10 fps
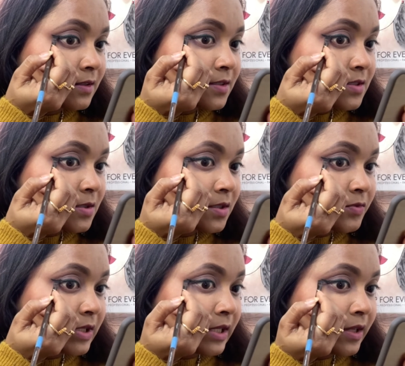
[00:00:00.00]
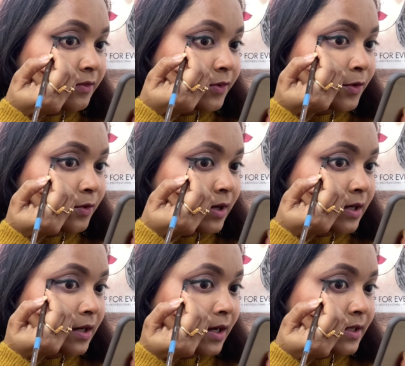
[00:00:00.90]
So it will give you a
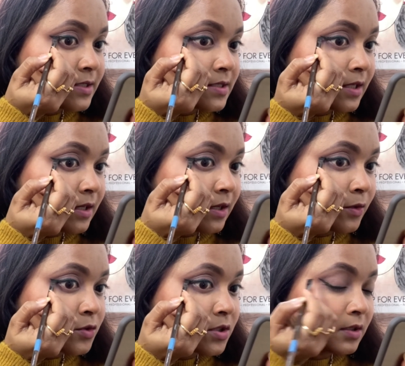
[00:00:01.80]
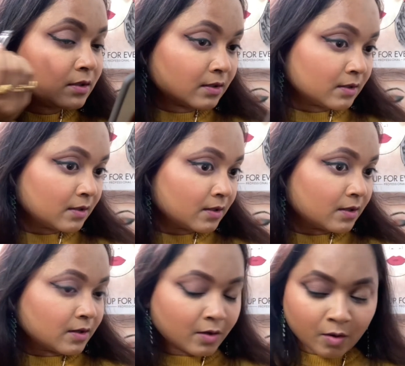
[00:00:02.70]
nice illusion
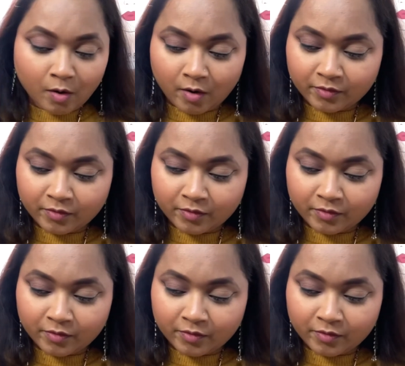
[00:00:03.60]
of